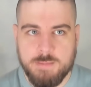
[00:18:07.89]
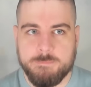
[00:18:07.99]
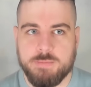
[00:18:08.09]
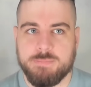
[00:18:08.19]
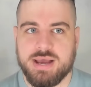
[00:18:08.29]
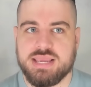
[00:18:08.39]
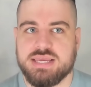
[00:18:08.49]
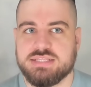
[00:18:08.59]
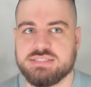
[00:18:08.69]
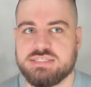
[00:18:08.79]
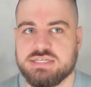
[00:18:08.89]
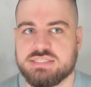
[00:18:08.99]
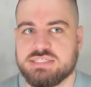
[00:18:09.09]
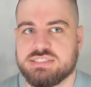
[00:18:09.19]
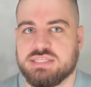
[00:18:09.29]
But my
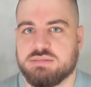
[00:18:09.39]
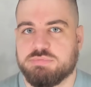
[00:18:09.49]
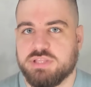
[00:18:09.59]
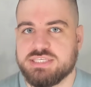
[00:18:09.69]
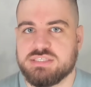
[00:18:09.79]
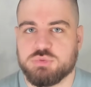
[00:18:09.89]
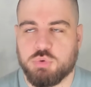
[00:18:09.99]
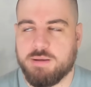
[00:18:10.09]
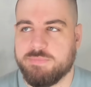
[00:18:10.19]
instinct is that the places where